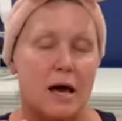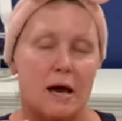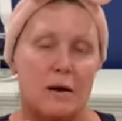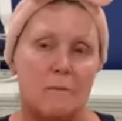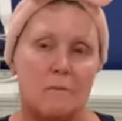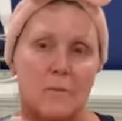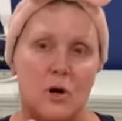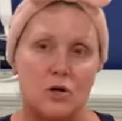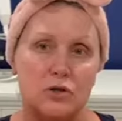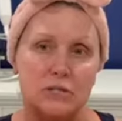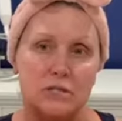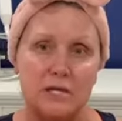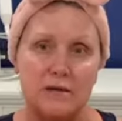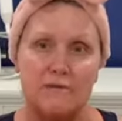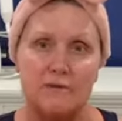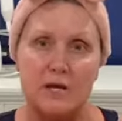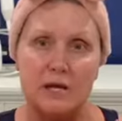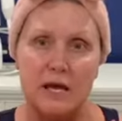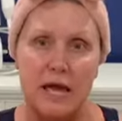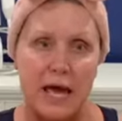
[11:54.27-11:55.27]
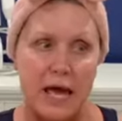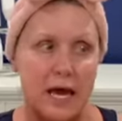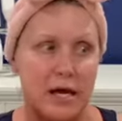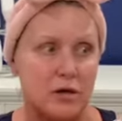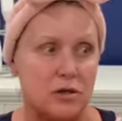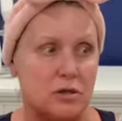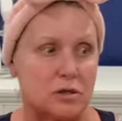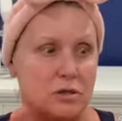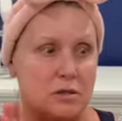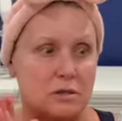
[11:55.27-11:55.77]
Most of the
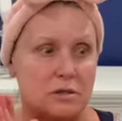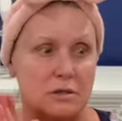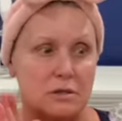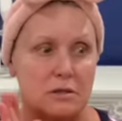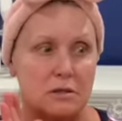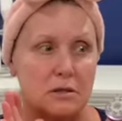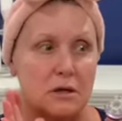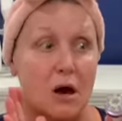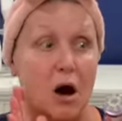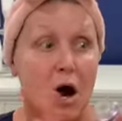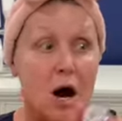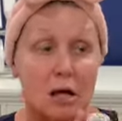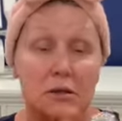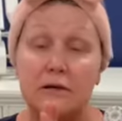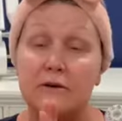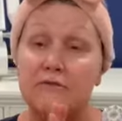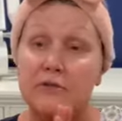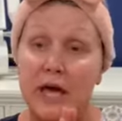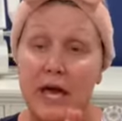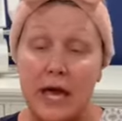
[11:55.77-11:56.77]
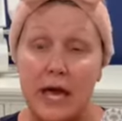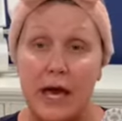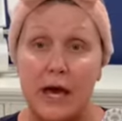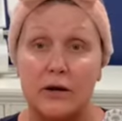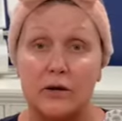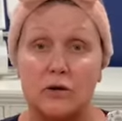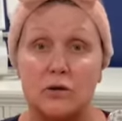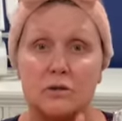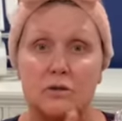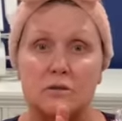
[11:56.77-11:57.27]
handles, all of the
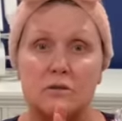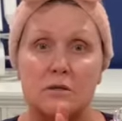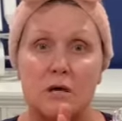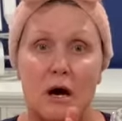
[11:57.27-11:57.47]
handles